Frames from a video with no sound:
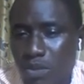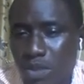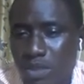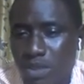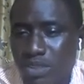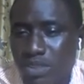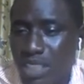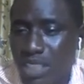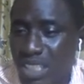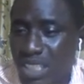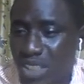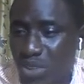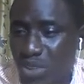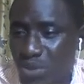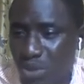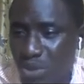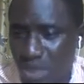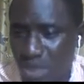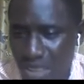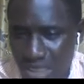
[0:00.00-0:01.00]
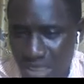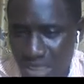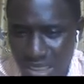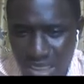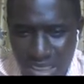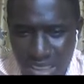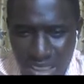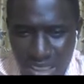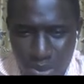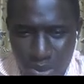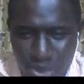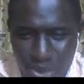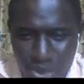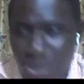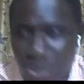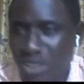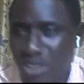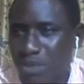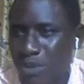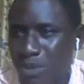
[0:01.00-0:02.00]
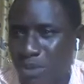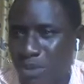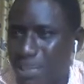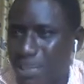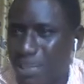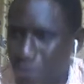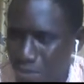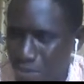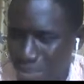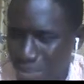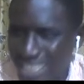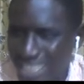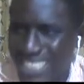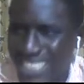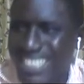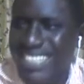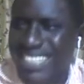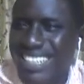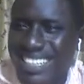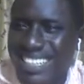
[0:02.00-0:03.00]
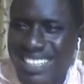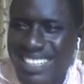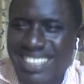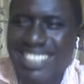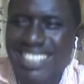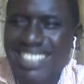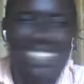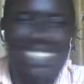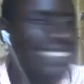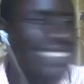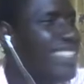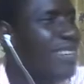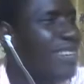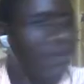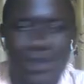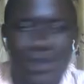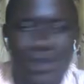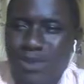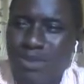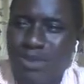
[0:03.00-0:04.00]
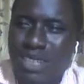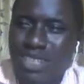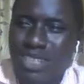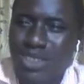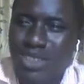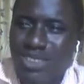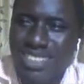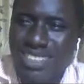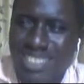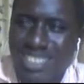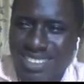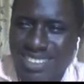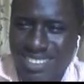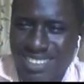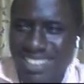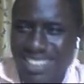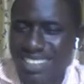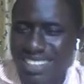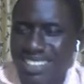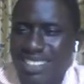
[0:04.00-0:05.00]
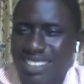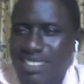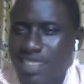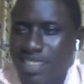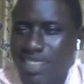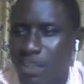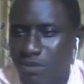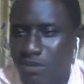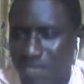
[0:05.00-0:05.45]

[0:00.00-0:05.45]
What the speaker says: Thank you for listening. I wish you all the best. I pray this exam must be a done deal this time.